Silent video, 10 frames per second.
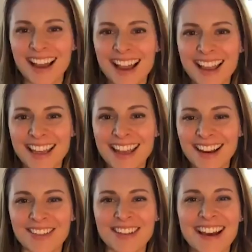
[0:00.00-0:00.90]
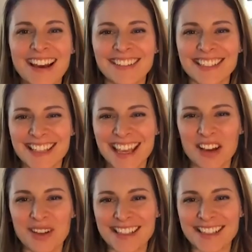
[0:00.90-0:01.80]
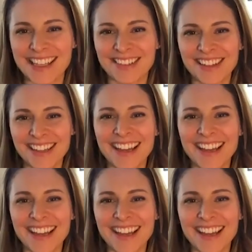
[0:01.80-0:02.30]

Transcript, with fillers: I can hear you now. Just can't quite see you.